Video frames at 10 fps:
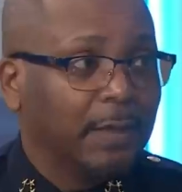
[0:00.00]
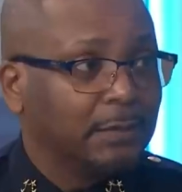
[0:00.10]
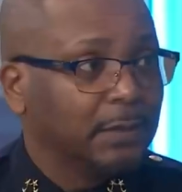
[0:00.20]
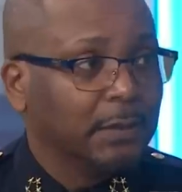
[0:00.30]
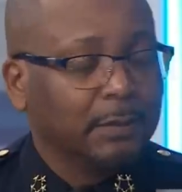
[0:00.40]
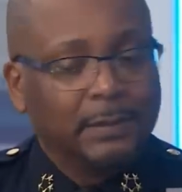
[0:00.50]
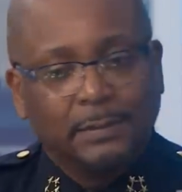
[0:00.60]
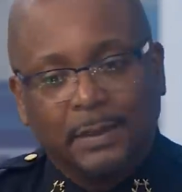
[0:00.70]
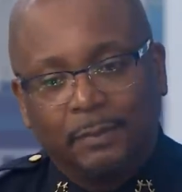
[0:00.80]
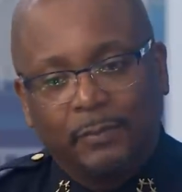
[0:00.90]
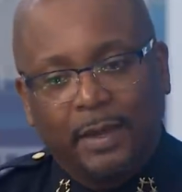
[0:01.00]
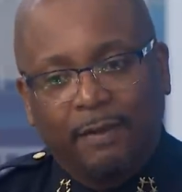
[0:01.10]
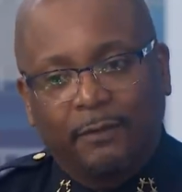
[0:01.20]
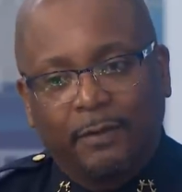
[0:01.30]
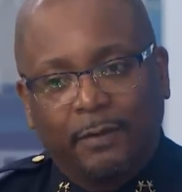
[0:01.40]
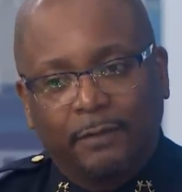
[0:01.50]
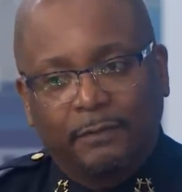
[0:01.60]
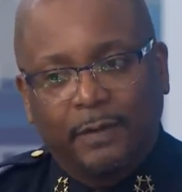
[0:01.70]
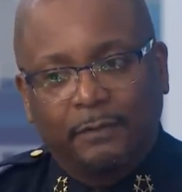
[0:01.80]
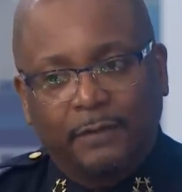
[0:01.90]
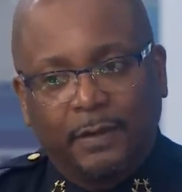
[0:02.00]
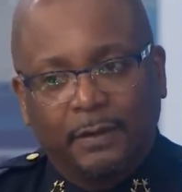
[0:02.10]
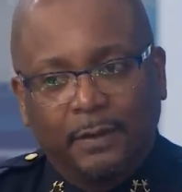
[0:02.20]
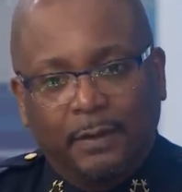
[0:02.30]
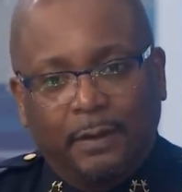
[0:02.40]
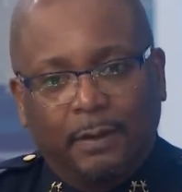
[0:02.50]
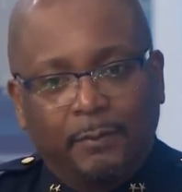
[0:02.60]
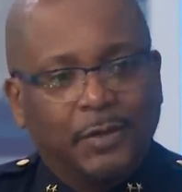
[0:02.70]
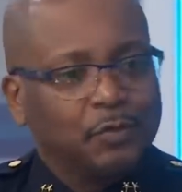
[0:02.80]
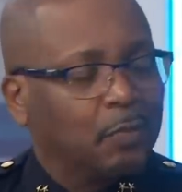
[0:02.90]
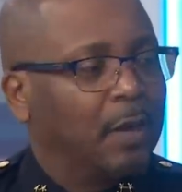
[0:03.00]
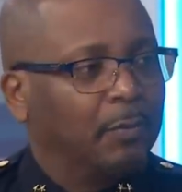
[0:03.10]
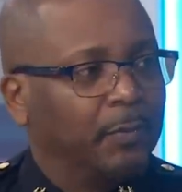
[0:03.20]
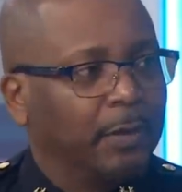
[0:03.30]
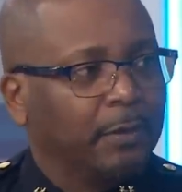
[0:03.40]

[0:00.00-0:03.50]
out there, and, and we have our, ourselves a, a, major problem in our